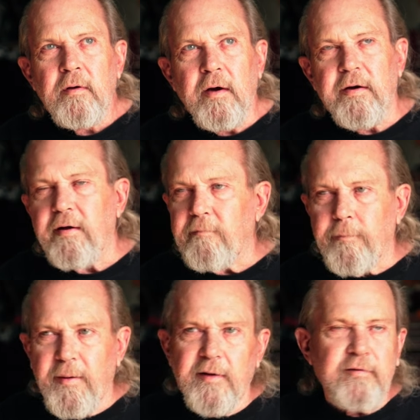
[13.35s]
I never
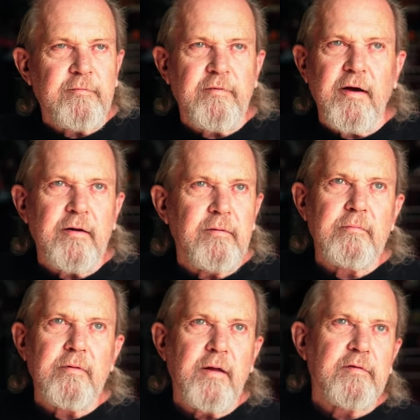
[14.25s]
pass a vet
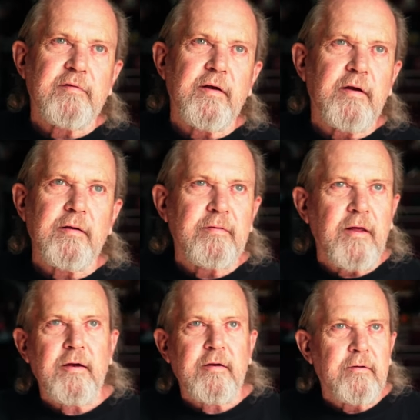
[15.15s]
without saying
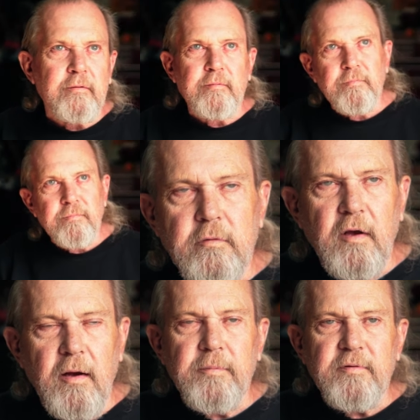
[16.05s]
thank you. The
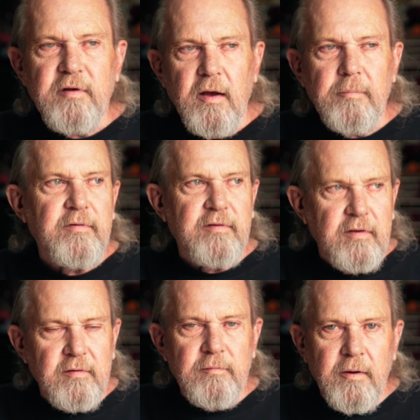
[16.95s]
chopper shop is an
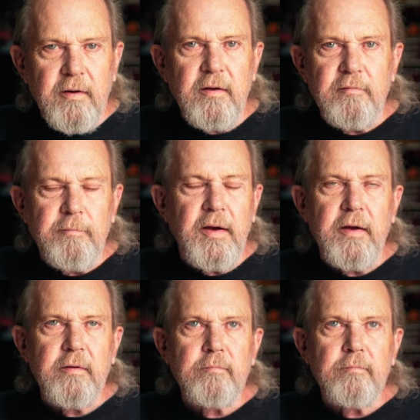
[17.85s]
easy way to give back.